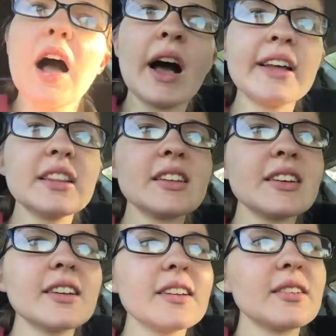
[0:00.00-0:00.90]
I
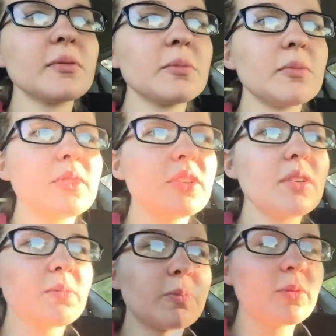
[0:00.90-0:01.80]
thought the
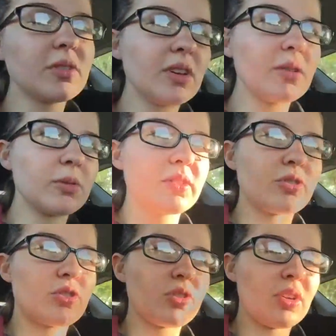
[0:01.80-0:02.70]
Bulldog was
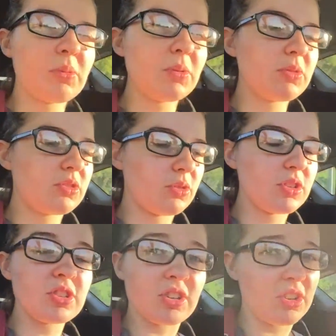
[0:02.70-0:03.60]
something with
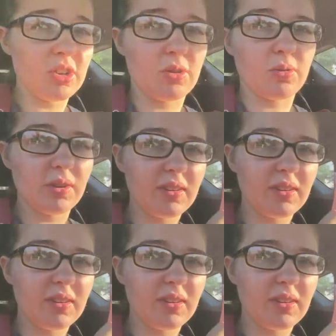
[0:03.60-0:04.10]
Georgia, too. It's